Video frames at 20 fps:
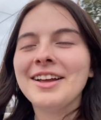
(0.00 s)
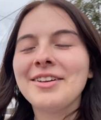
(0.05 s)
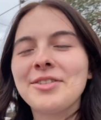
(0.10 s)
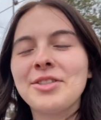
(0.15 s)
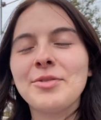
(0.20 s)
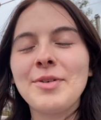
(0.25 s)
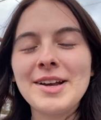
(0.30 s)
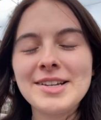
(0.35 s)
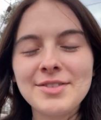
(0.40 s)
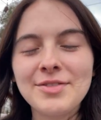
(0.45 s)
The
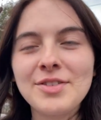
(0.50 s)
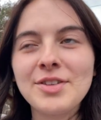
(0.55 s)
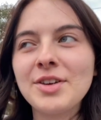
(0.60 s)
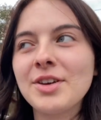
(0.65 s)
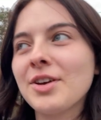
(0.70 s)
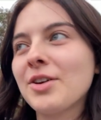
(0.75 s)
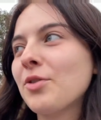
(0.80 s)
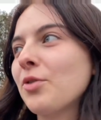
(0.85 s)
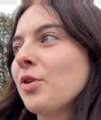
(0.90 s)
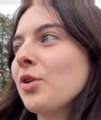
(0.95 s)
rest of
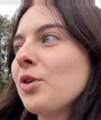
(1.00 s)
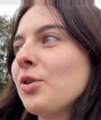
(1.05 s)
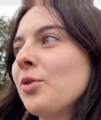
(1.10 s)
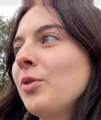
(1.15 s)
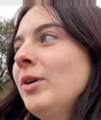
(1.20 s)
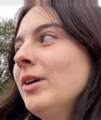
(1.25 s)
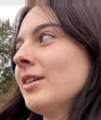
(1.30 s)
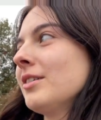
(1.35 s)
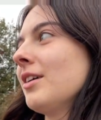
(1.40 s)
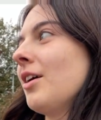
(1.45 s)
the
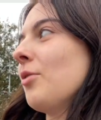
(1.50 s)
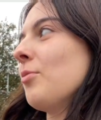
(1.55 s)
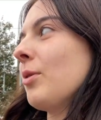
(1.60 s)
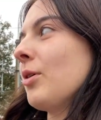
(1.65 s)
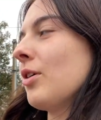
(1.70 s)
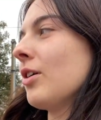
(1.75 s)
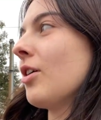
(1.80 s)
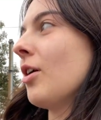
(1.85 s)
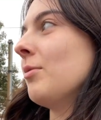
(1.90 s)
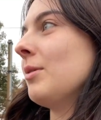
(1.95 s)
crew, oh my
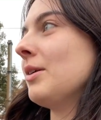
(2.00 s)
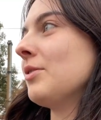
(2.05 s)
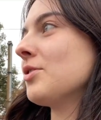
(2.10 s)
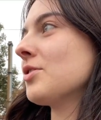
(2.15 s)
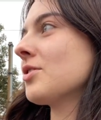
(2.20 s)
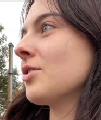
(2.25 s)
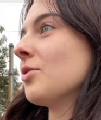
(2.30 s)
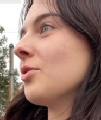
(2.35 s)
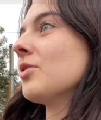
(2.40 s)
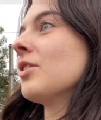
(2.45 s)
god, I can't believe we
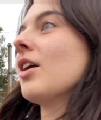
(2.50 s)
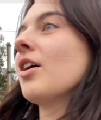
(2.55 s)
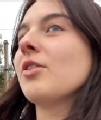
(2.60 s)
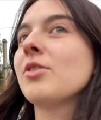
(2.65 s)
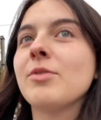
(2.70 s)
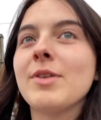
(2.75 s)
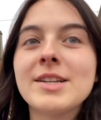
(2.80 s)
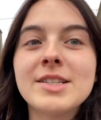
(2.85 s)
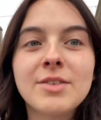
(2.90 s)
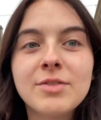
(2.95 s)
just couldn't. no, the
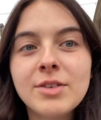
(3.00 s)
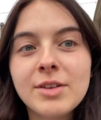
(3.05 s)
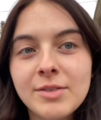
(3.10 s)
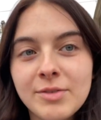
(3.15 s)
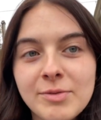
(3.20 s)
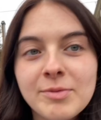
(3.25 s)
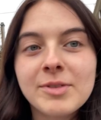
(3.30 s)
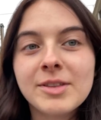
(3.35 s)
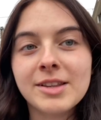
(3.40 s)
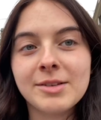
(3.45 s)
rest of the,
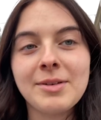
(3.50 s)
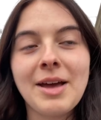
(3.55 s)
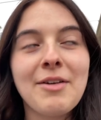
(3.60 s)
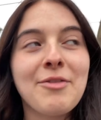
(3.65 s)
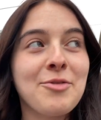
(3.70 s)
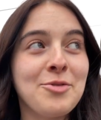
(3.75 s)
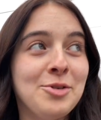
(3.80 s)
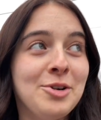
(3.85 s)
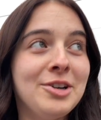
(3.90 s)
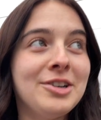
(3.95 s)

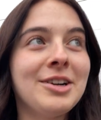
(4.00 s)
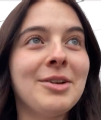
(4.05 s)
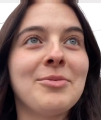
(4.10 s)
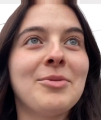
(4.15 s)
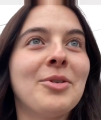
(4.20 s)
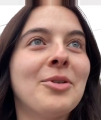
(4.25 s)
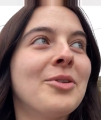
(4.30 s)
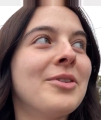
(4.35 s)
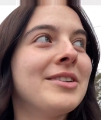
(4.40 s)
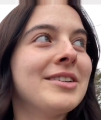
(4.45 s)
everyone, I'm
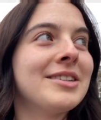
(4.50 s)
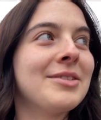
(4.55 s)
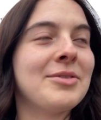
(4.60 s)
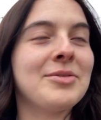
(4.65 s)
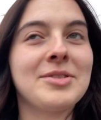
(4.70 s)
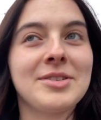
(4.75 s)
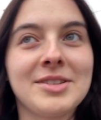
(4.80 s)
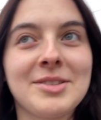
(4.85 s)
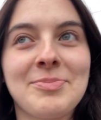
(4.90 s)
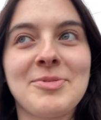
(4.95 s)
not
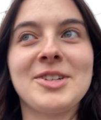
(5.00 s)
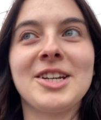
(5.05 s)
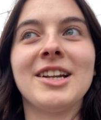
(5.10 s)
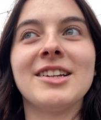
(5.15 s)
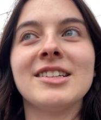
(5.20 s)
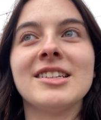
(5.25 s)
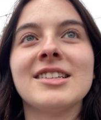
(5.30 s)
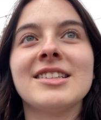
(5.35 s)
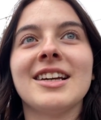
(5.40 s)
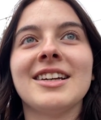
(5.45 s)
just
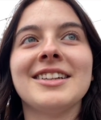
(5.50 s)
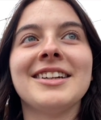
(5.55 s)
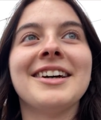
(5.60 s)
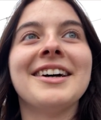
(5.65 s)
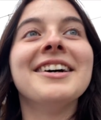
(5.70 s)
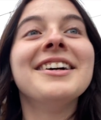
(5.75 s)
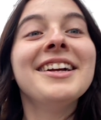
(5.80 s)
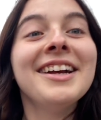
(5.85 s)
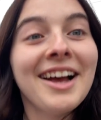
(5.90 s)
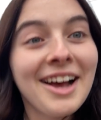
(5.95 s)
pretending to say
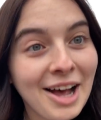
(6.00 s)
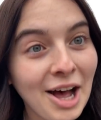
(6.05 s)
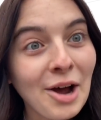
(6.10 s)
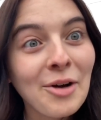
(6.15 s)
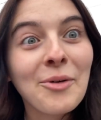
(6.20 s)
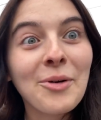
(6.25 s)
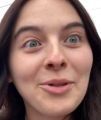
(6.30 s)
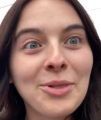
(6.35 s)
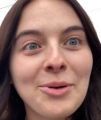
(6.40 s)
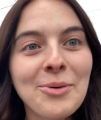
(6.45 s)
that, are
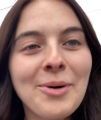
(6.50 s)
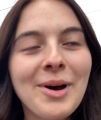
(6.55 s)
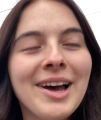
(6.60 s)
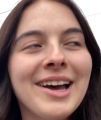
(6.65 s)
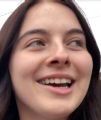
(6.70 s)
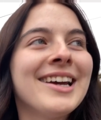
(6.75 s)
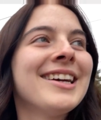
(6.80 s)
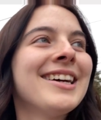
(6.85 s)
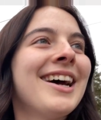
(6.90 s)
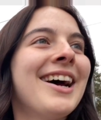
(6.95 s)
on the
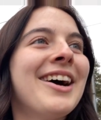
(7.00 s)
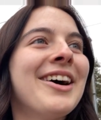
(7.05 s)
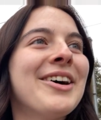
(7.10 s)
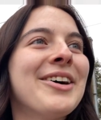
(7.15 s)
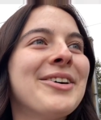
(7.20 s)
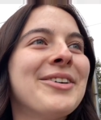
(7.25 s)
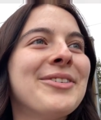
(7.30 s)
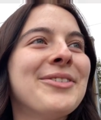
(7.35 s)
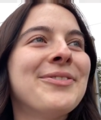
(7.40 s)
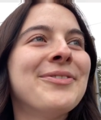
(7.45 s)
way.
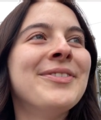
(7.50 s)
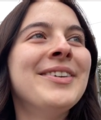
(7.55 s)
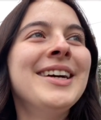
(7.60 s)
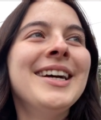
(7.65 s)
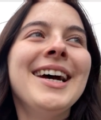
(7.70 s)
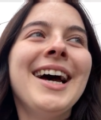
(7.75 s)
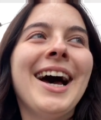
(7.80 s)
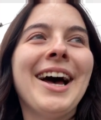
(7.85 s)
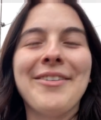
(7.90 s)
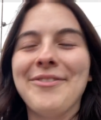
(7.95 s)
Um,
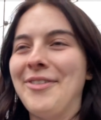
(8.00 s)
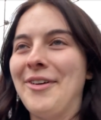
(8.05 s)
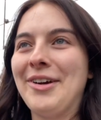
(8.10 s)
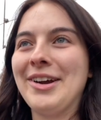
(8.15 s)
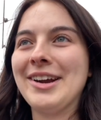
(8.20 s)
I'm very